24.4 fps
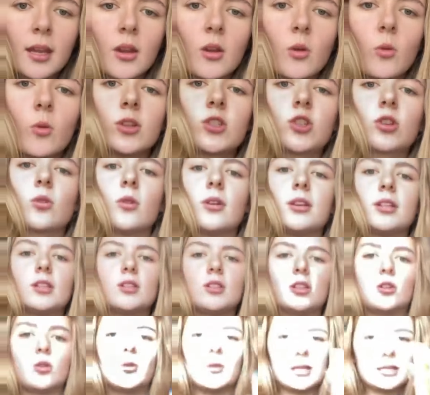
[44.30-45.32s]
What you're going to
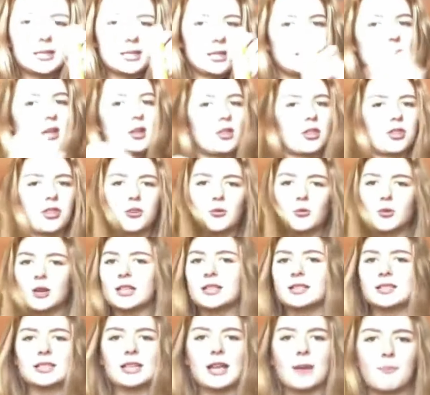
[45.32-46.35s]
do is it's a
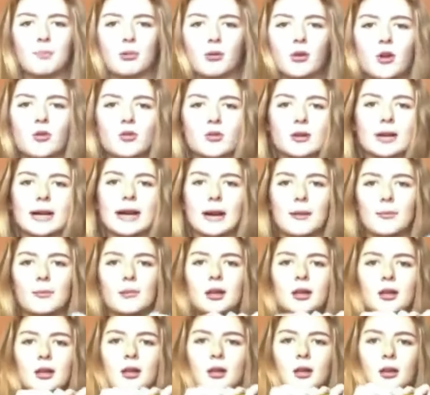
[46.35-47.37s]
three-step program.
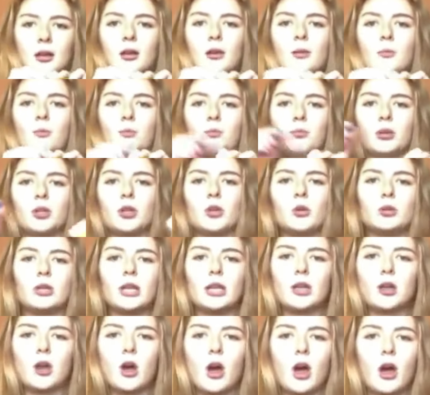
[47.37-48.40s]
Blue
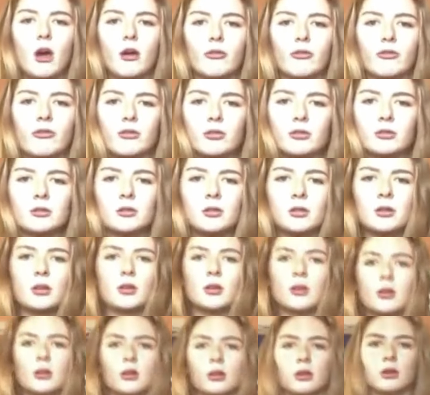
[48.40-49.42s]
lid off.
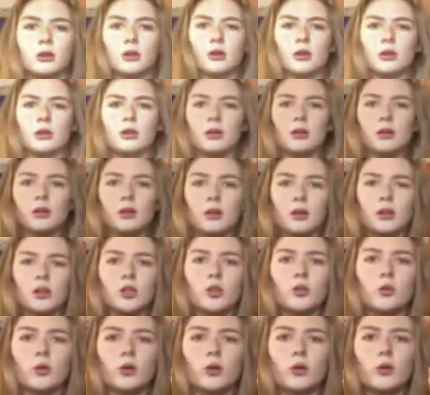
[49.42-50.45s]

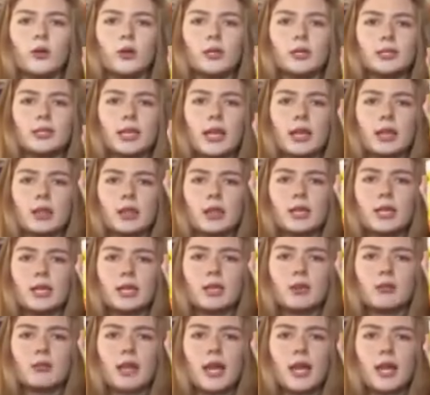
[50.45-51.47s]
You are going to take the
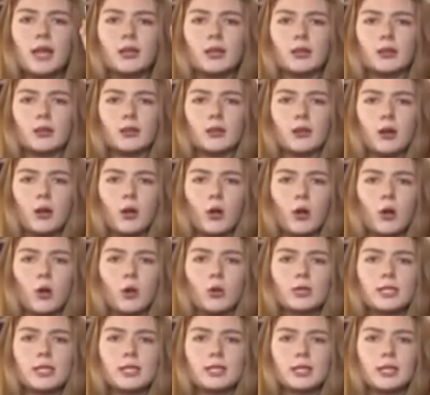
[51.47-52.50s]
needle end,
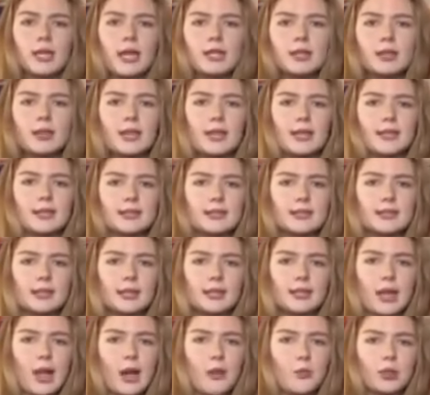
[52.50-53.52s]
hold it like this,
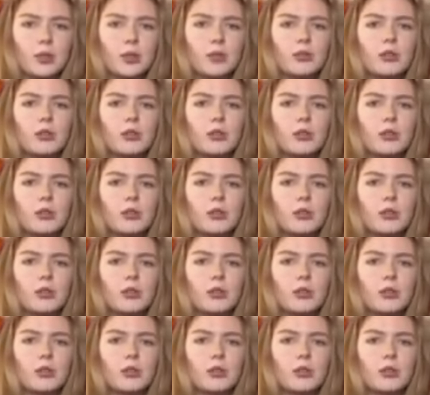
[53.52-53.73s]
not with your